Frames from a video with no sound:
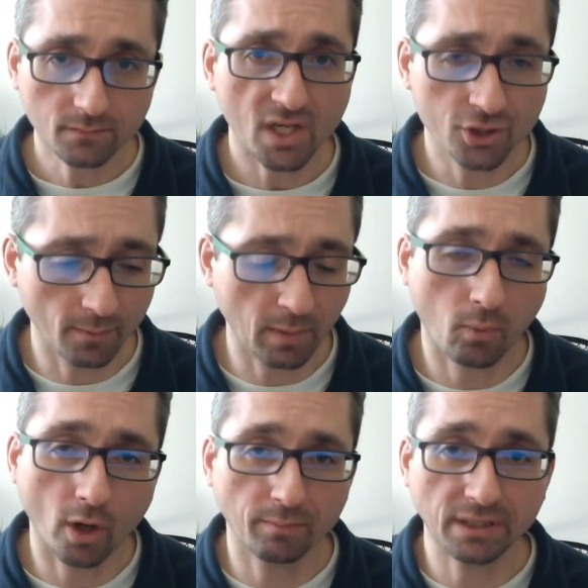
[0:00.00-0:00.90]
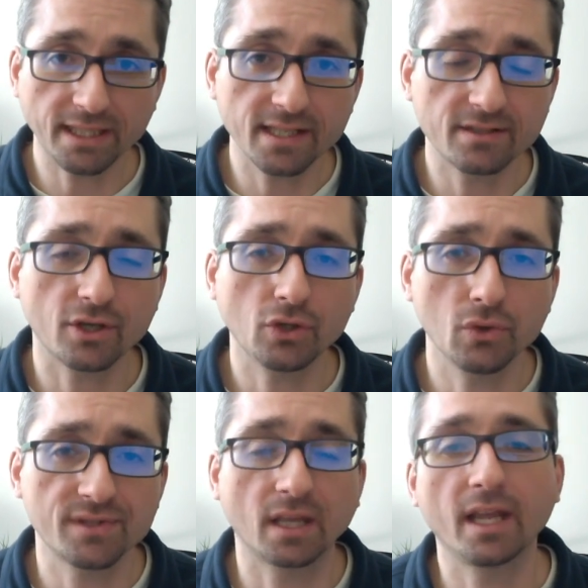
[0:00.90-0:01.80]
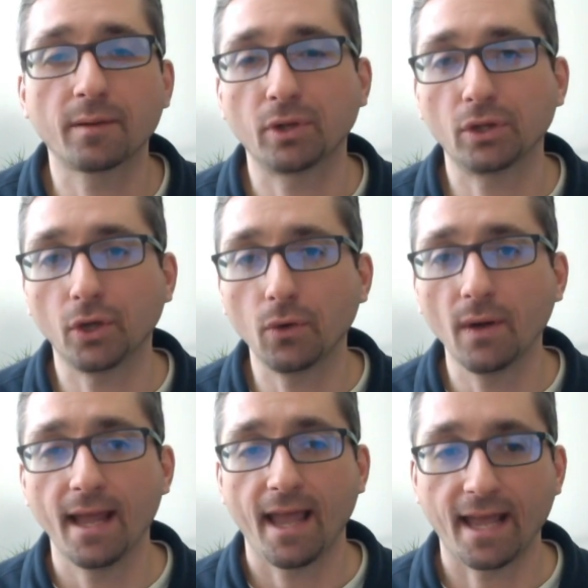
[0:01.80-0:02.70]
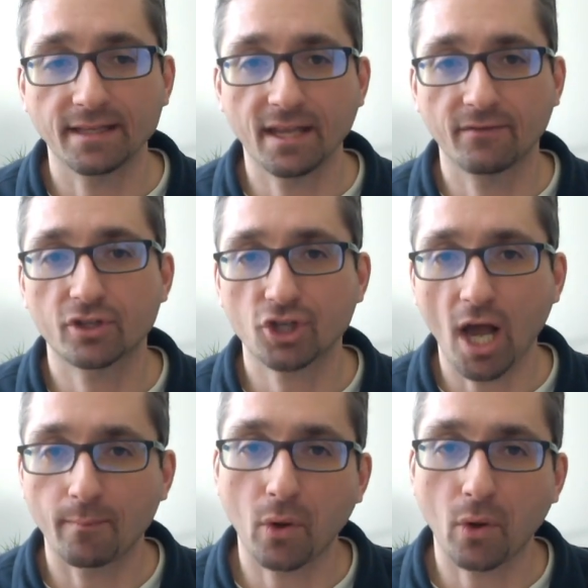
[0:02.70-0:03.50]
jump aboard, please use the link below and give it a shot.